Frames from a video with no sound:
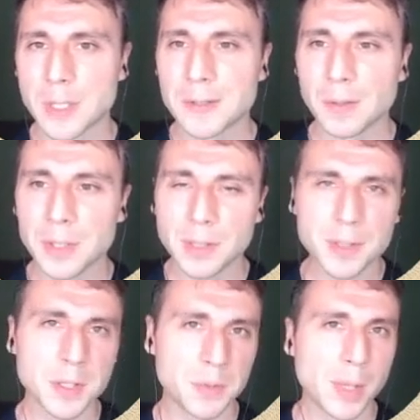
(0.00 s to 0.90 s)
So
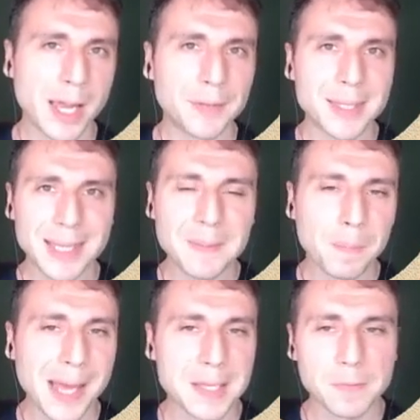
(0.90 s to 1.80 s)
users will have the same
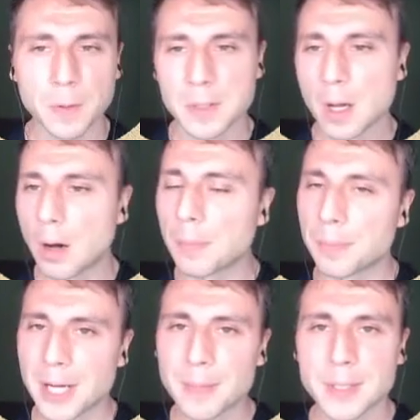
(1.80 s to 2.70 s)
passwords
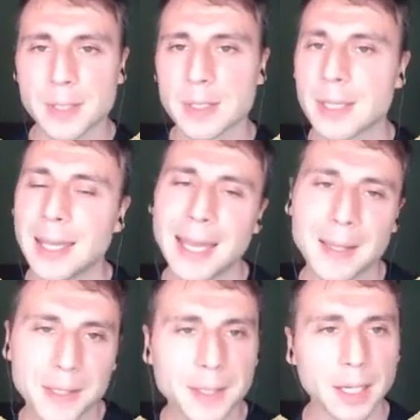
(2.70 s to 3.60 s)
on premises
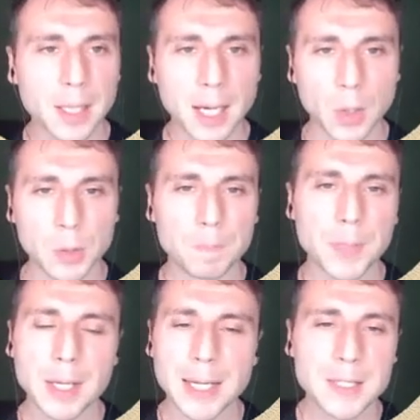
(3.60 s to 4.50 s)
and in the cloud.
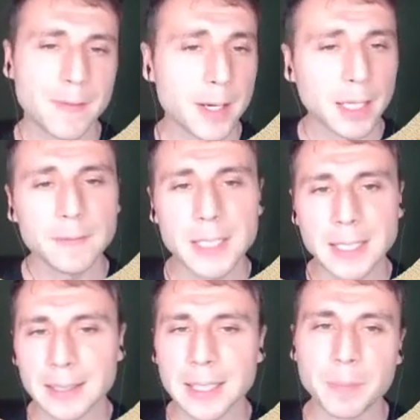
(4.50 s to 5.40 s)
It's very
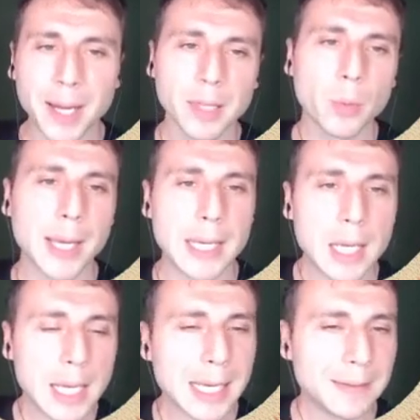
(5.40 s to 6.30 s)
convenient. And by the way,
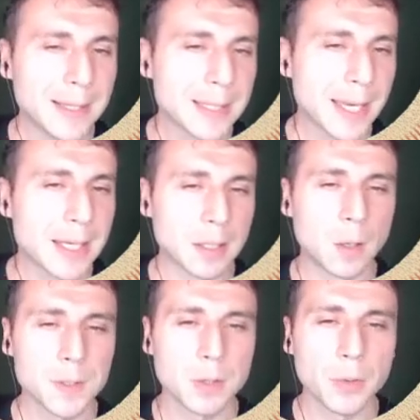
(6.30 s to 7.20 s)
in this case,
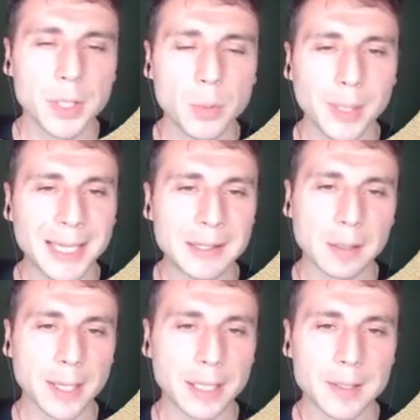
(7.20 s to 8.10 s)
also you will
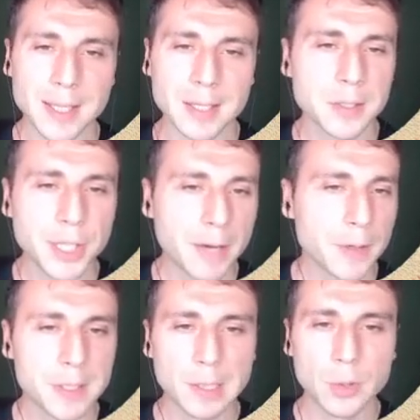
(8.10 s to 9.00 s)
get like a disaster
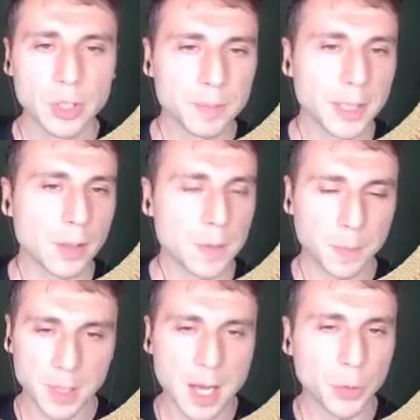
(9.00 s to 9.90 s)
recovery solution because
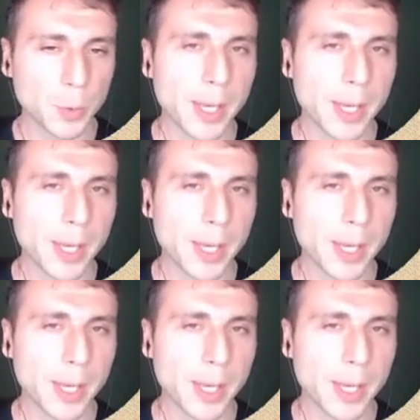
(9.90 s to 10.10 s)
cloud will